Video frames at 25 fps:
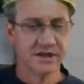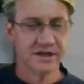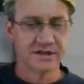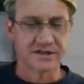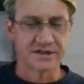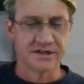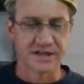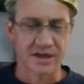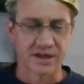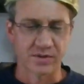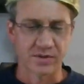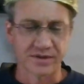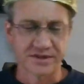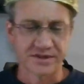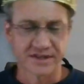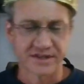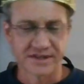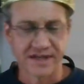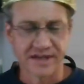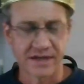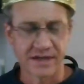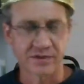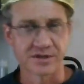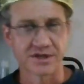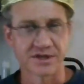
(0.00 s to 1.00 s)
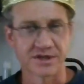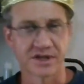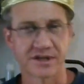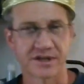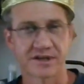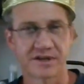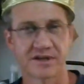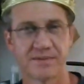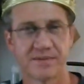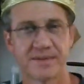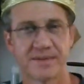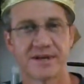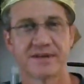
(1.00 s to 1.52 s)
So, yeah, once again, we're
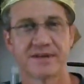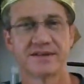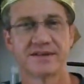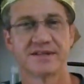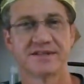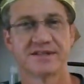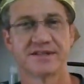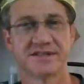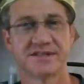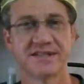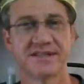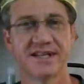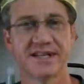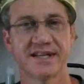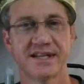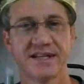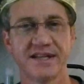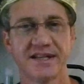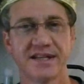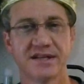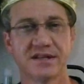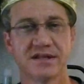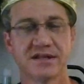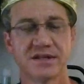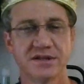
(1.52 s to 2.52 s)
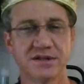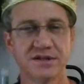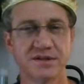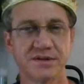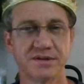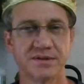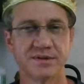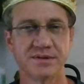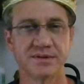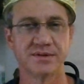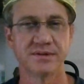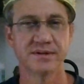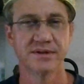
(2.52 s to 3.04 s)
talking about the sticky
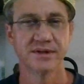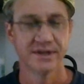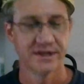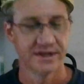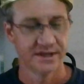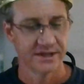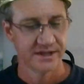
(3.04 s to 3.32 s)
glue